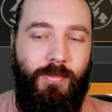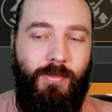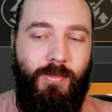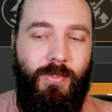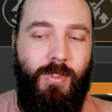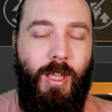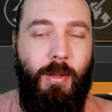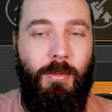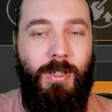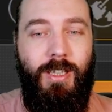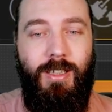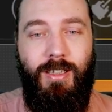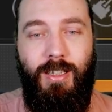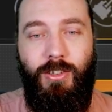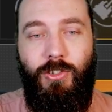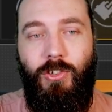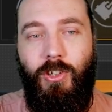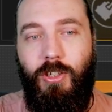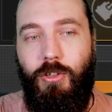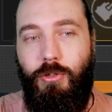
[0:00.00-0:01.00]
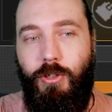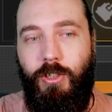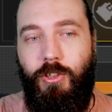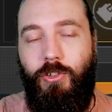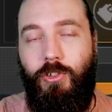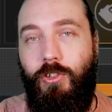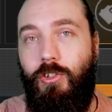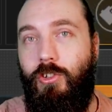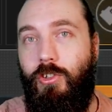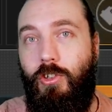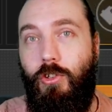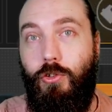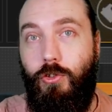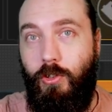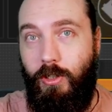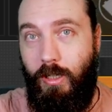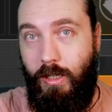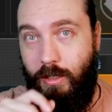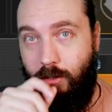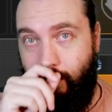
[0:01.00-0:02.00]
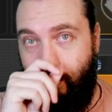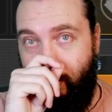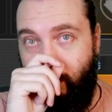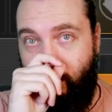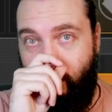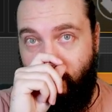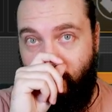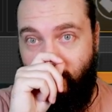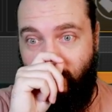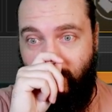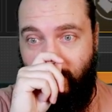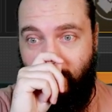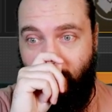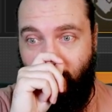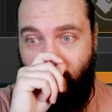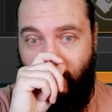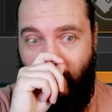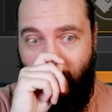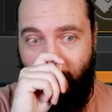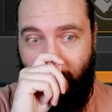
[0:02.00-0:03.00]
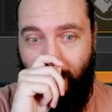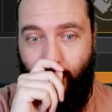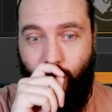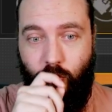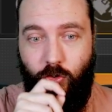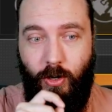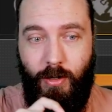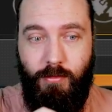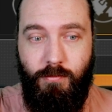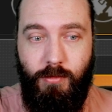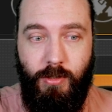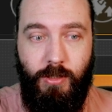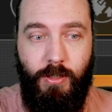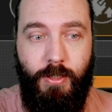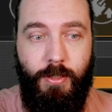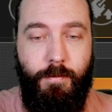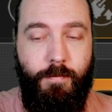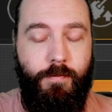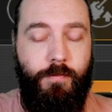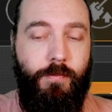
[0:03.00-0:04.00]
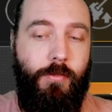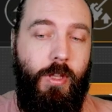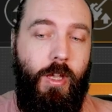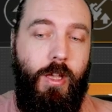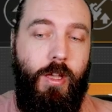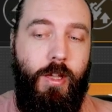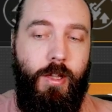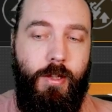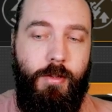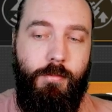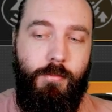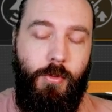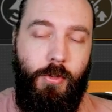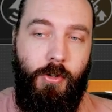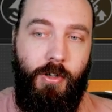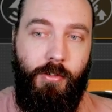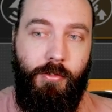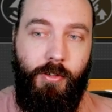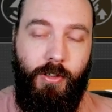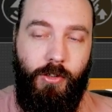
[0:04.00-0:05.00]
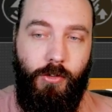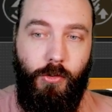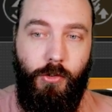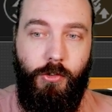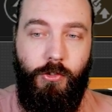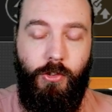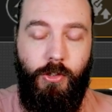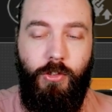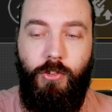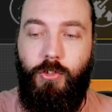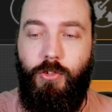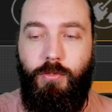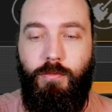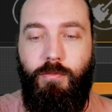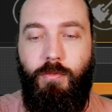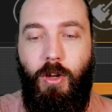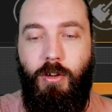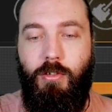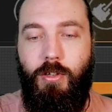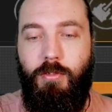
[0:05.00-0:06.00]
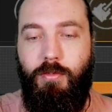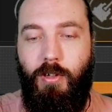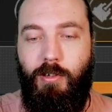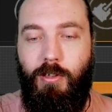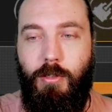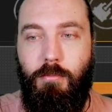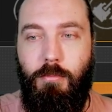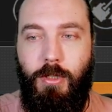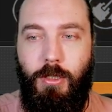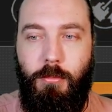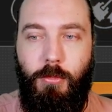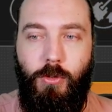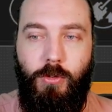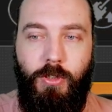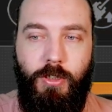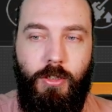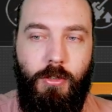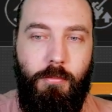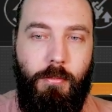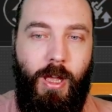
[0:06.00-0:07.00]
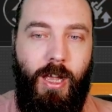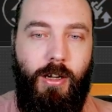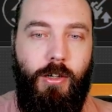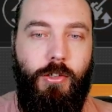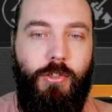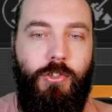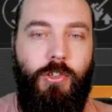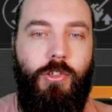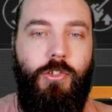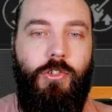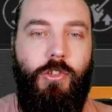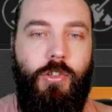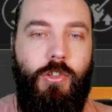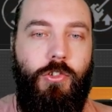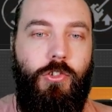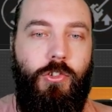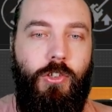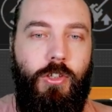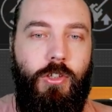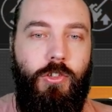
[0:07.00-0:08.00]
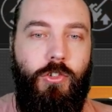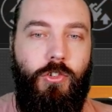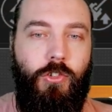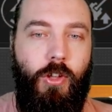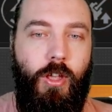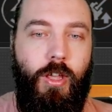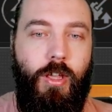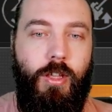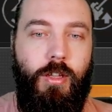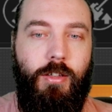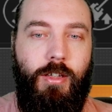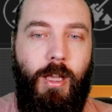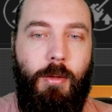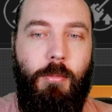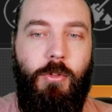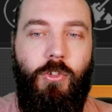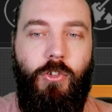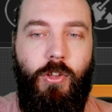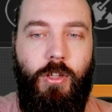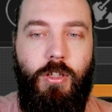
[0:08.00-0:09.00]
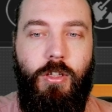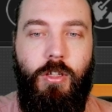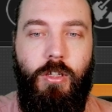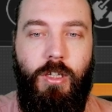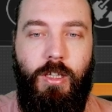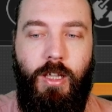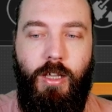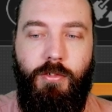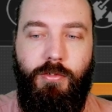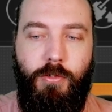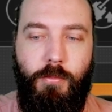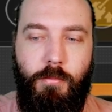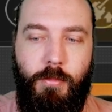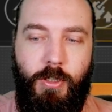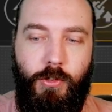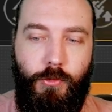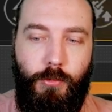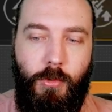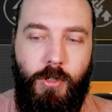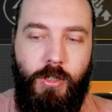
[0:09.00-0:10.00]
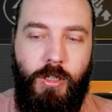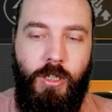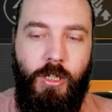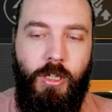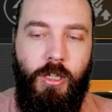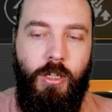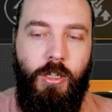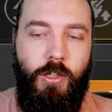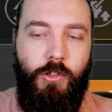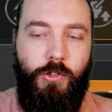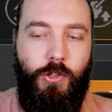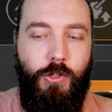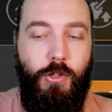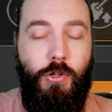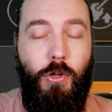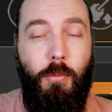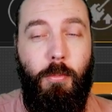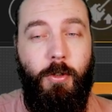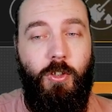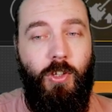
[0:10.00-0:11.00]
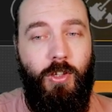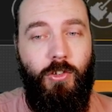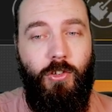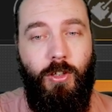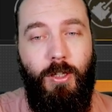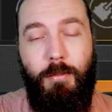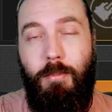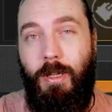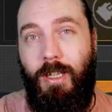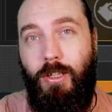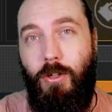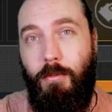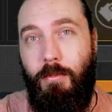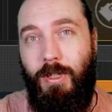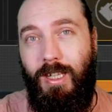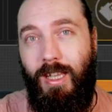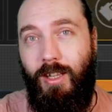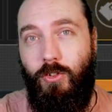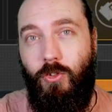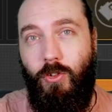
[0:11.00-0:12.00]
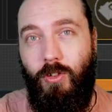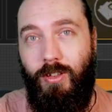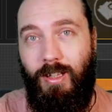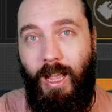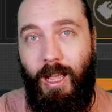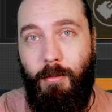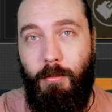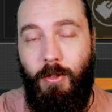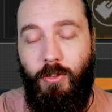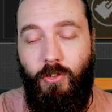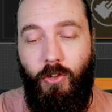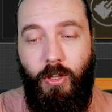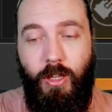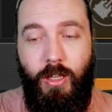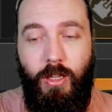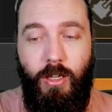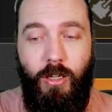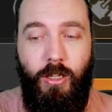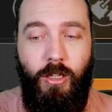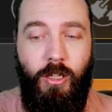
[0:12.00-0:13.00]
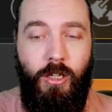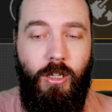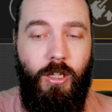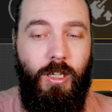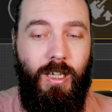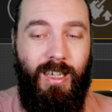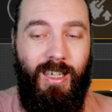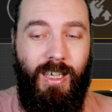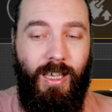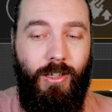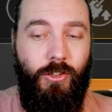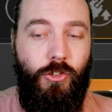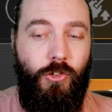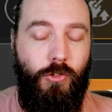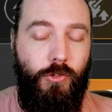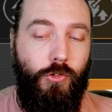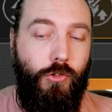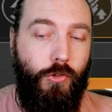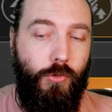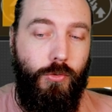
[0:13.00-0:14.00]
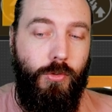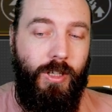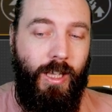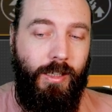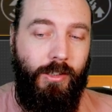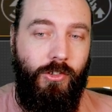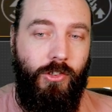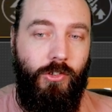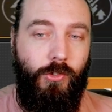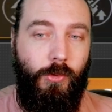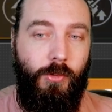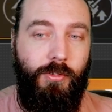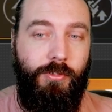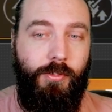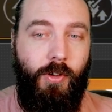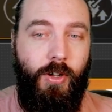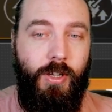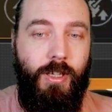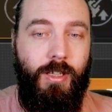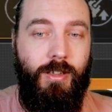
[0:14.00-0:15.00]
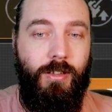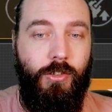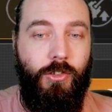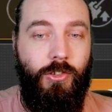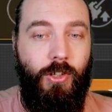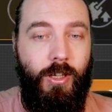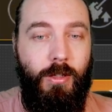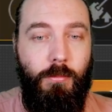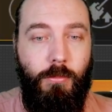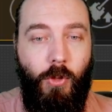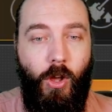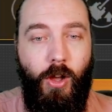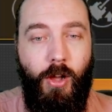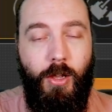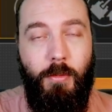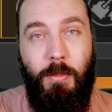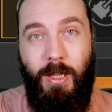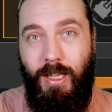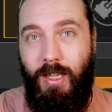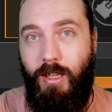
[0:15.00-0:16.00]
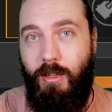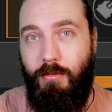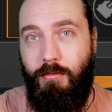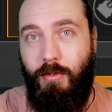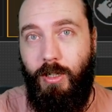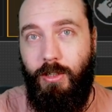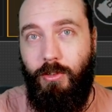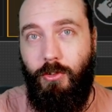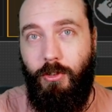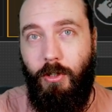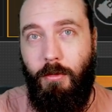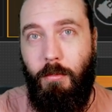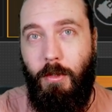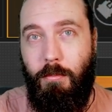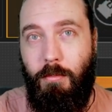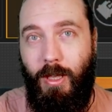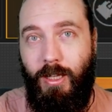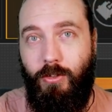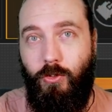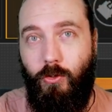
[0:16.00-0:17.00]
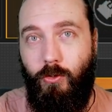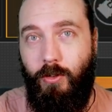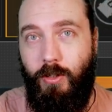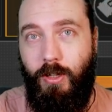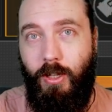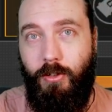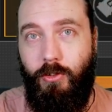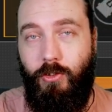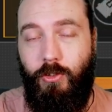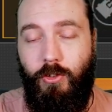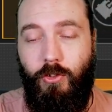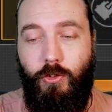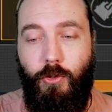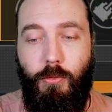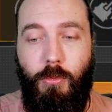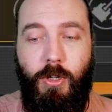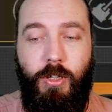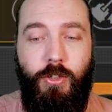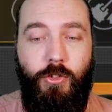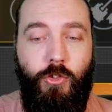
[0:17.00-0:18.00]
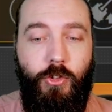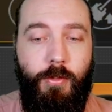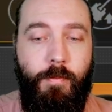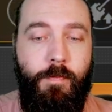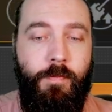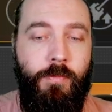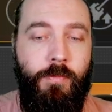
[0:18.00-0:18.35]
I mean, this doesn't increase the siege damage generally. Or if it does, it's very, very minimal in comparison to the siege damage that you're going to get from this one. So you could potentially pick up the extra damage here in case you do get into a fight. At the same time, the hit rate's going to be better in that situation.